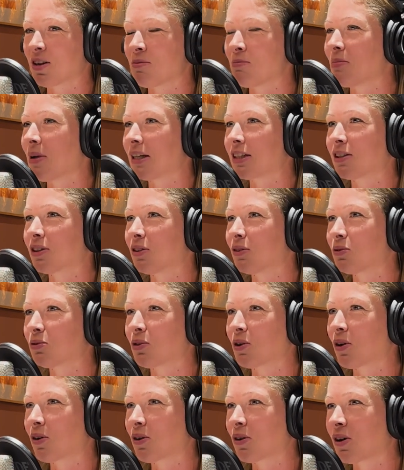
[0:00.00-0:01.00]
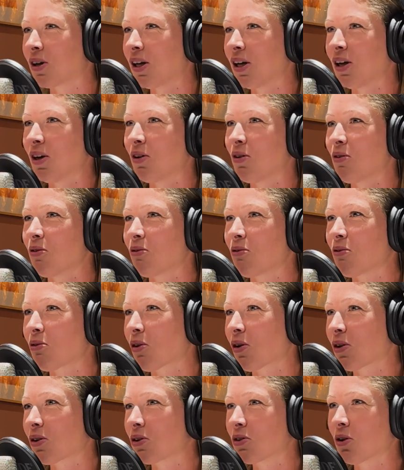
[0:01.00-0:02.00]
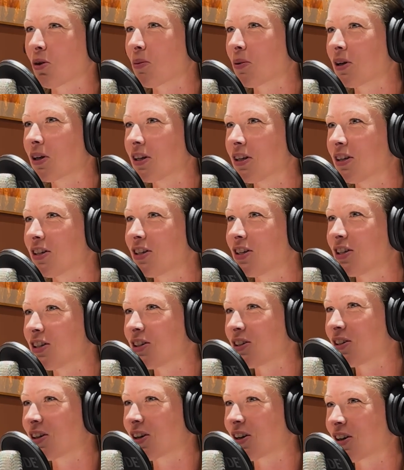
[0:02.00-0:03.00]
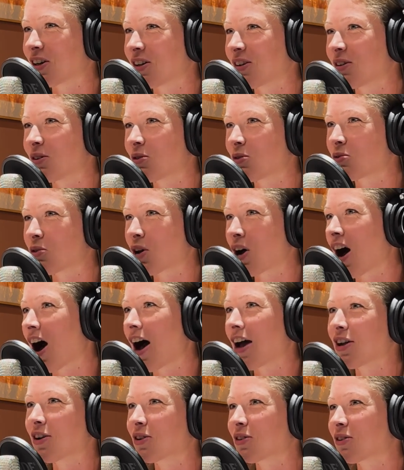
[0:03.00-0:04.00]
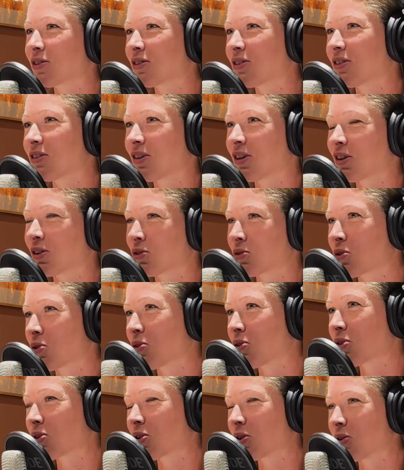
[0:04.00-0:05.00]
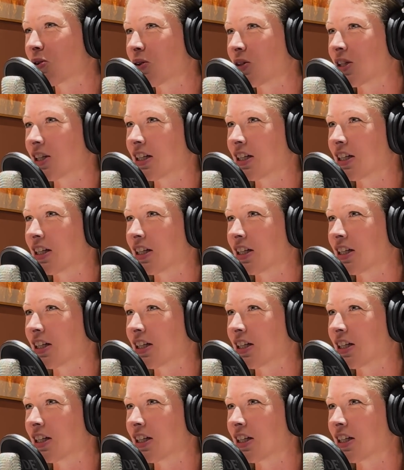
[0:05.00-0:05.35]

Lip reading: battle for dominance, for a higher role, so to say.